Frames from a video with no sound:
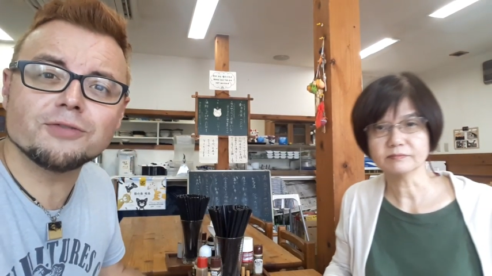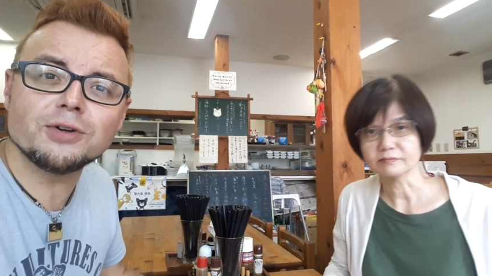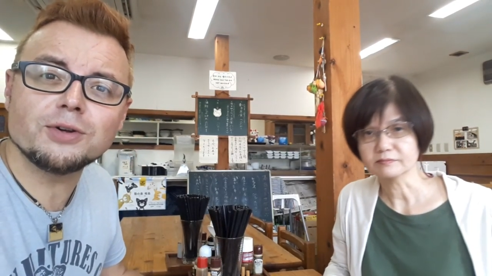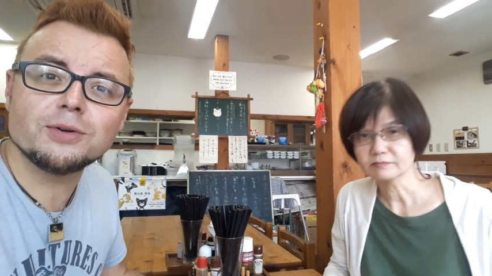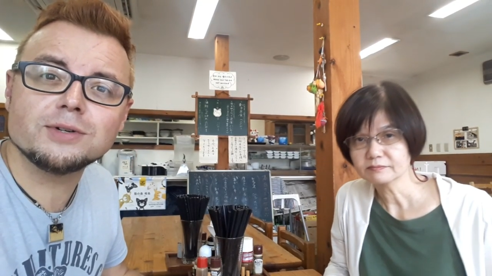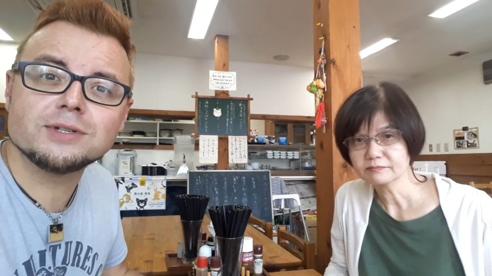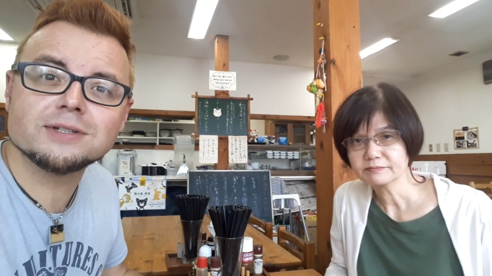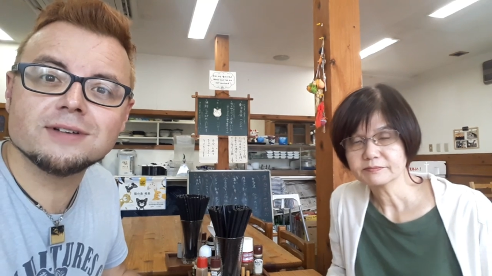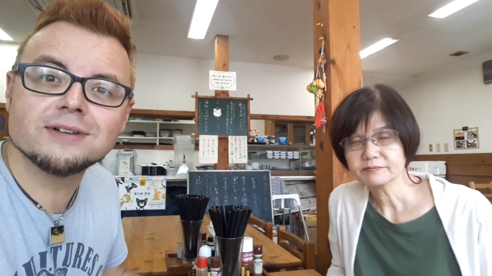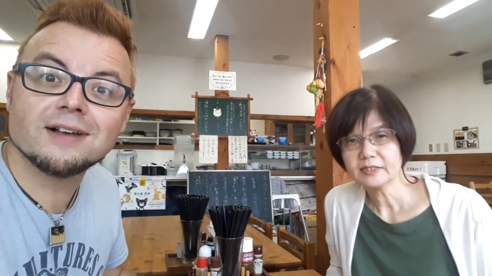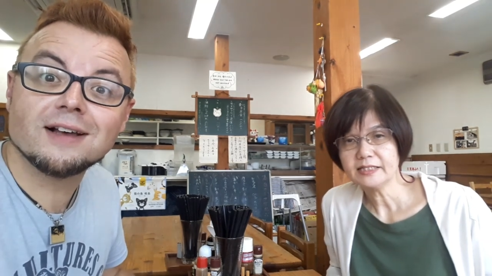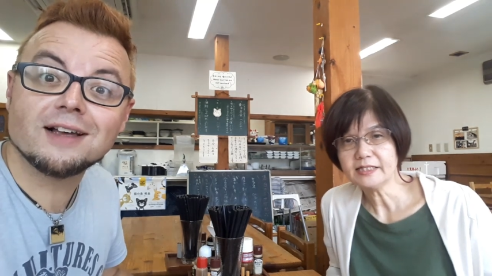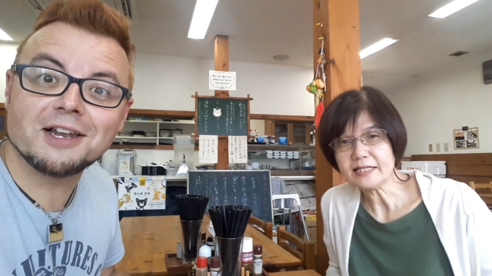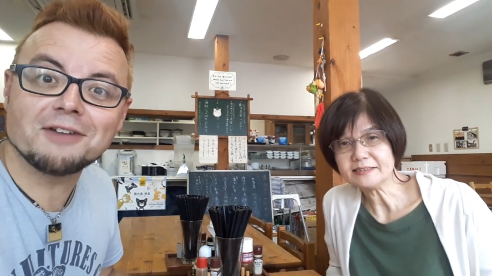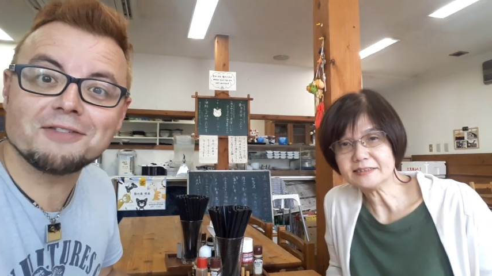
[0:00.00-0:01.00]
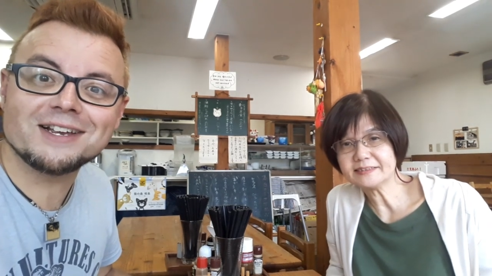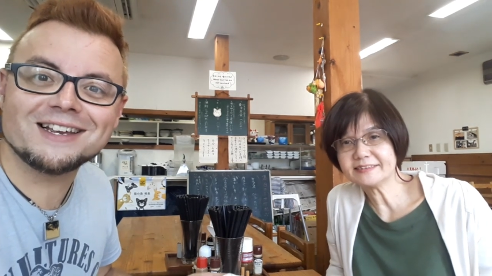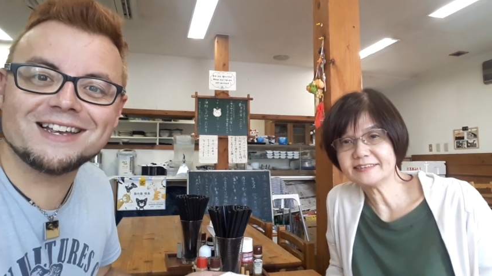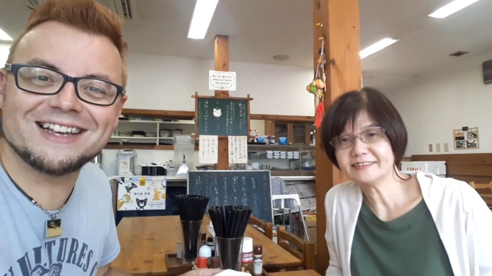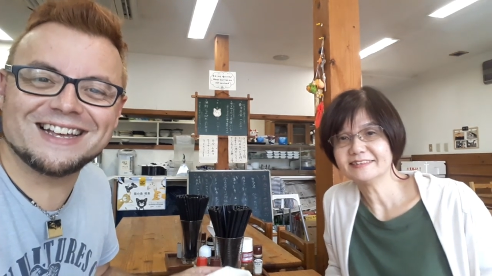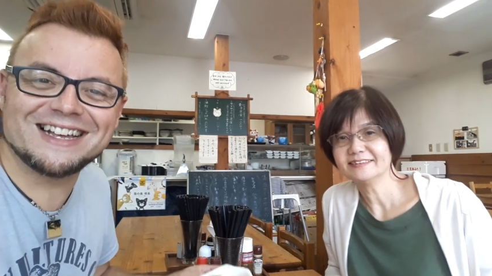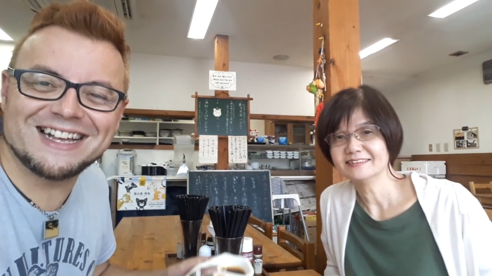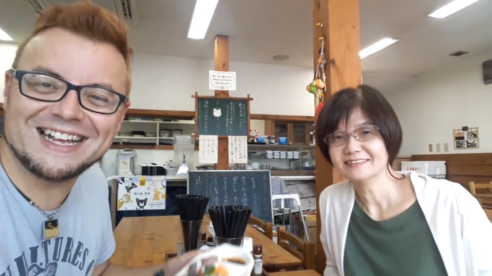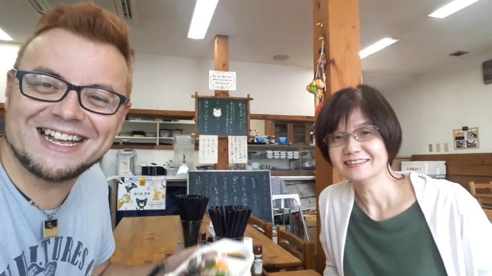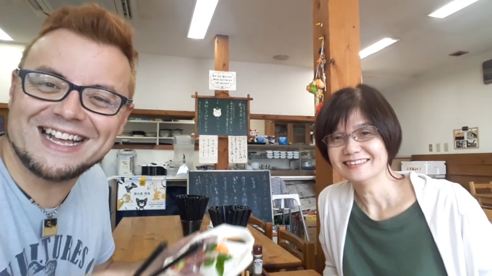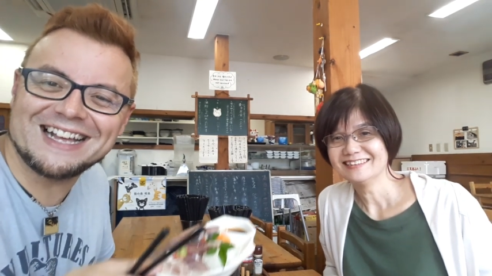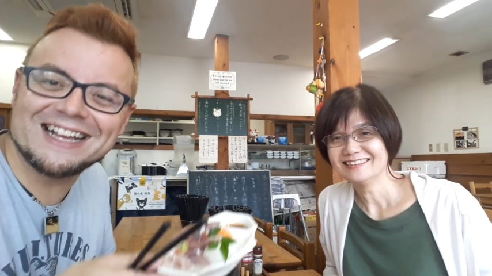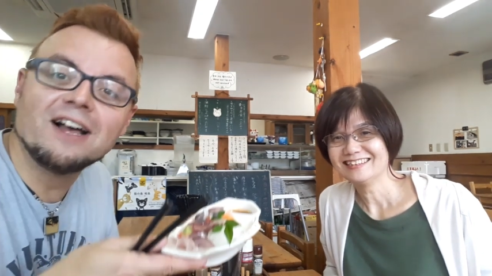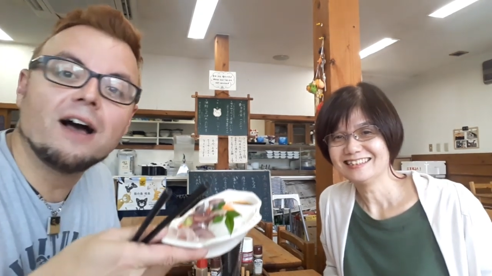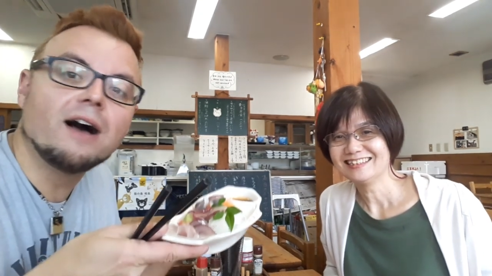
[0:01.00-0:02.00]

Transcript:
Speaker 1: food. Yes. Lovely.